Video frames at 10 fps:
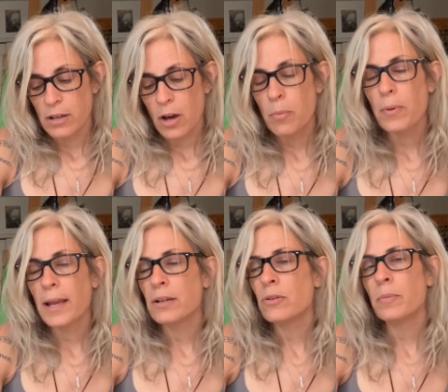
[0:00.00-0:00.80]
a
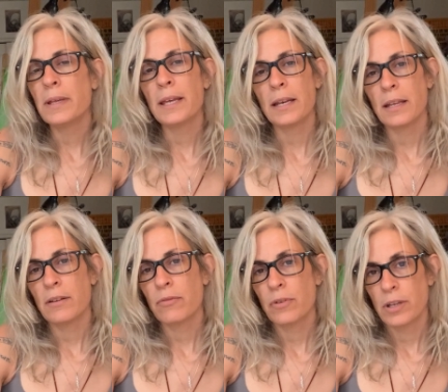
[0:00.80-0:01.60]
brand new beginning
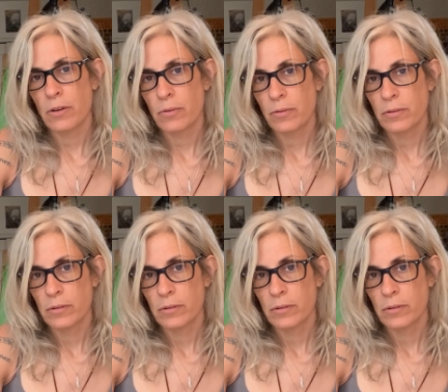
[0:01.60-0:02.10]
for you